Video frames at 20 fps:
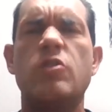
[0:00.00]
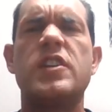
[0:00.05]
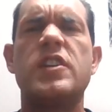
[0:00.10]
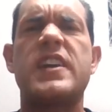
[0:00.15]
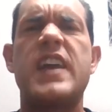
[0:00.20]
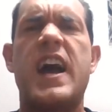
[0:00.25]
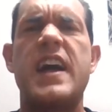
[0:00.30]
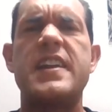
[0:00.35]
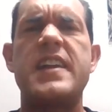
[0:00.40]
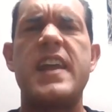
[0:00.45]
Only
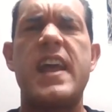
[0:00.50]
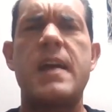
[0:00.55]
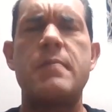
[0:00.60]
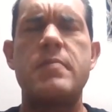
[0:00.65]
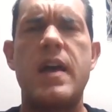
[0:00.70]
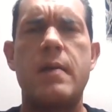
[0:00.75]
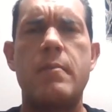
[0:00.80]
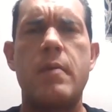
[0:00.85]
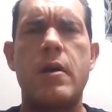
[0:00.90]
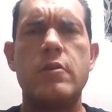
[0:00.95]
goddamn
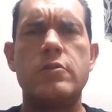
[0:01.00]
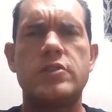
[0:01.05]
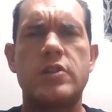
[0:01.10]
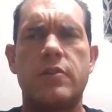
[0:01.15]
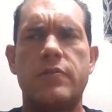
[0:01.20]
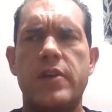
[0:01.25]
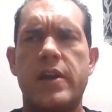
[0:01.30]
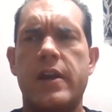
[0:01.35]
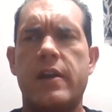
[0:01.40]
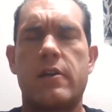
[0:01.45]
demos
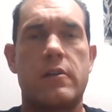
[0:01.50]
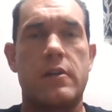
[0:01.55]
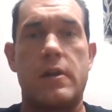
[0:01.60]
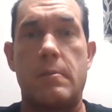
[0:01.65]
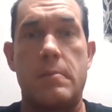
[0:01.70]
over here.